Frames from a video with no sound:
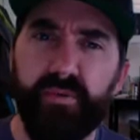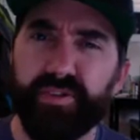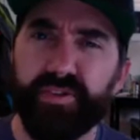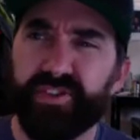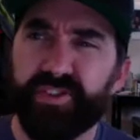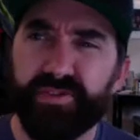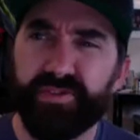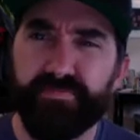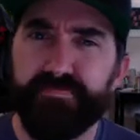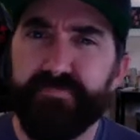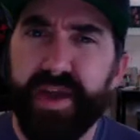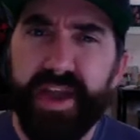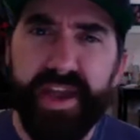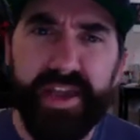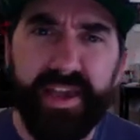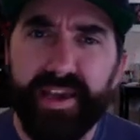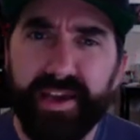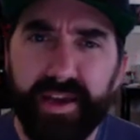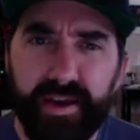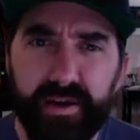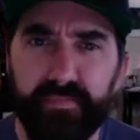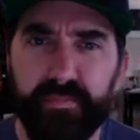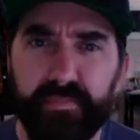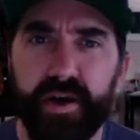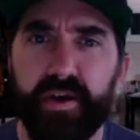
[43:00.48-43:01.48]
just
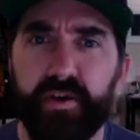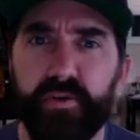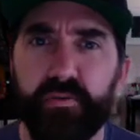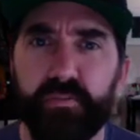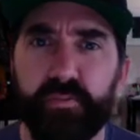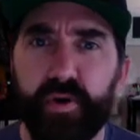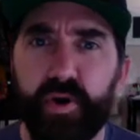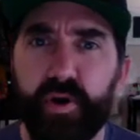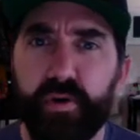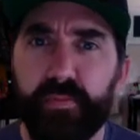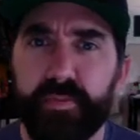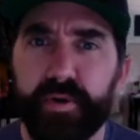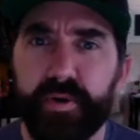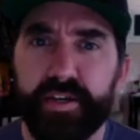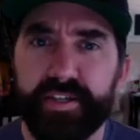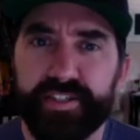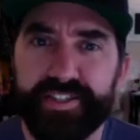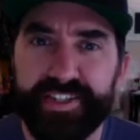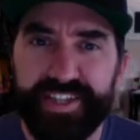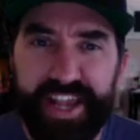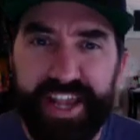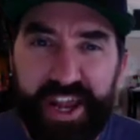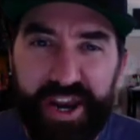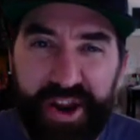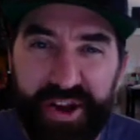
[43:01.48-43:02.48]
making up my own
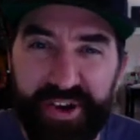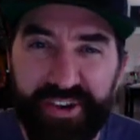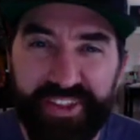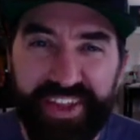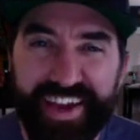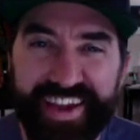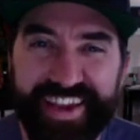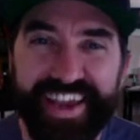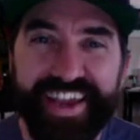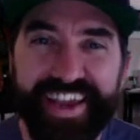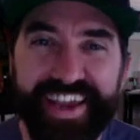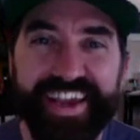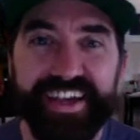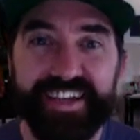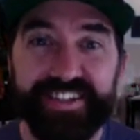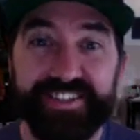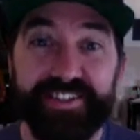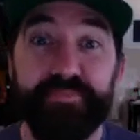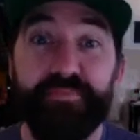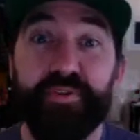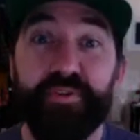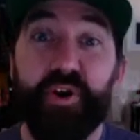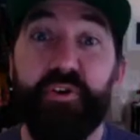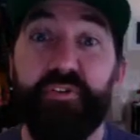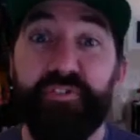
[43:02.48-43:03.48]
purpose? Like, because
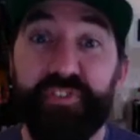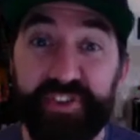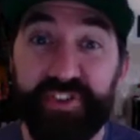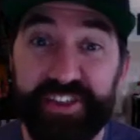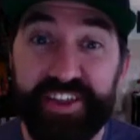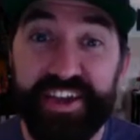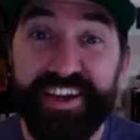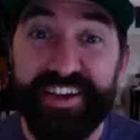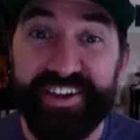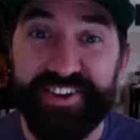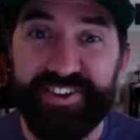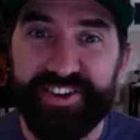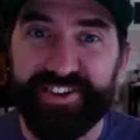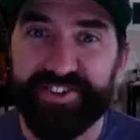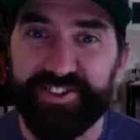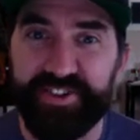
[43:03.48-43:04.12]
I'm an overthinker.